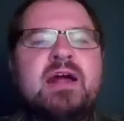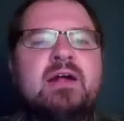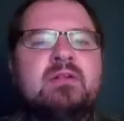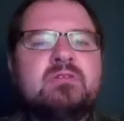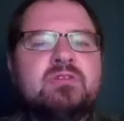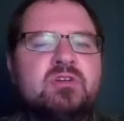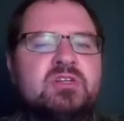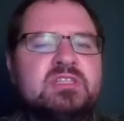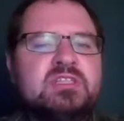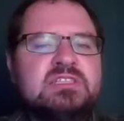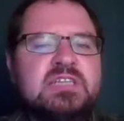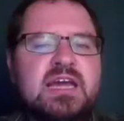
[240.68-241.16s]

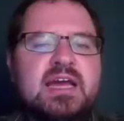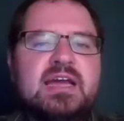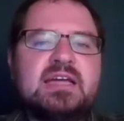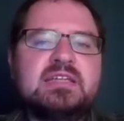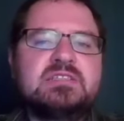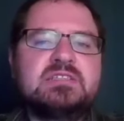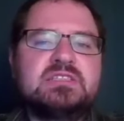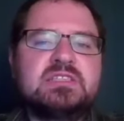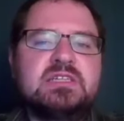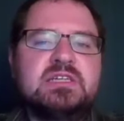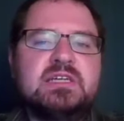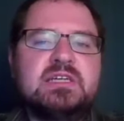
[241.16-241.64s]
around on his
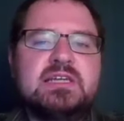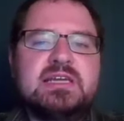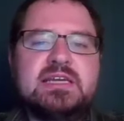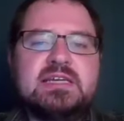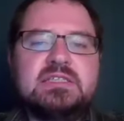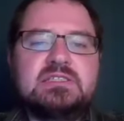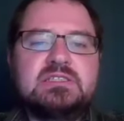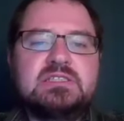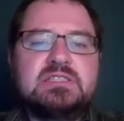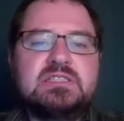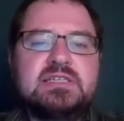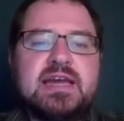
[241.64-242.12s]
hands and
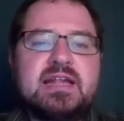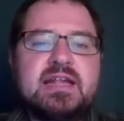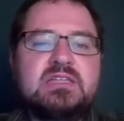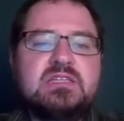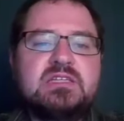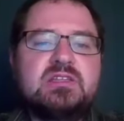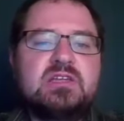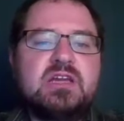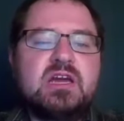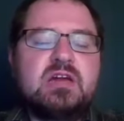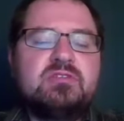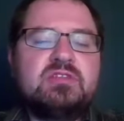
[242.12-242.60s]
knees to
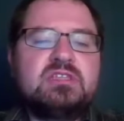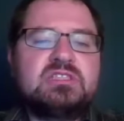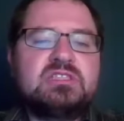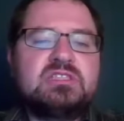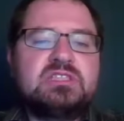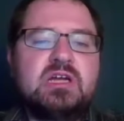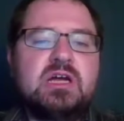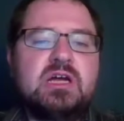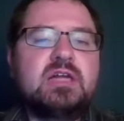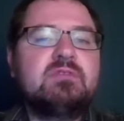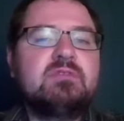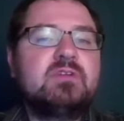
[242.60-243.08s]
get to the other
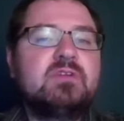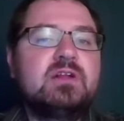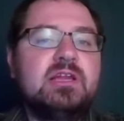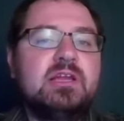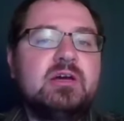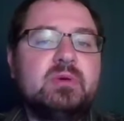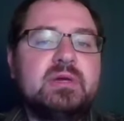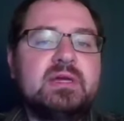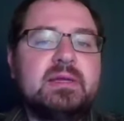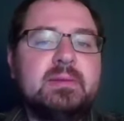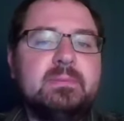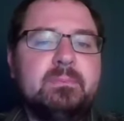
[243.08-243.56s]
side of
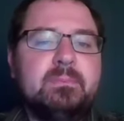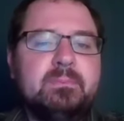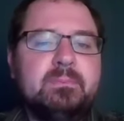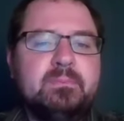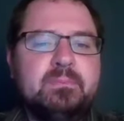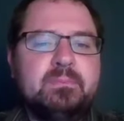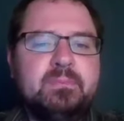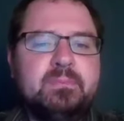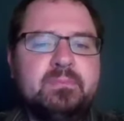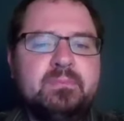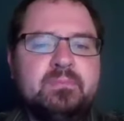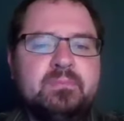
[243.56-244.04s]
Chloe. Get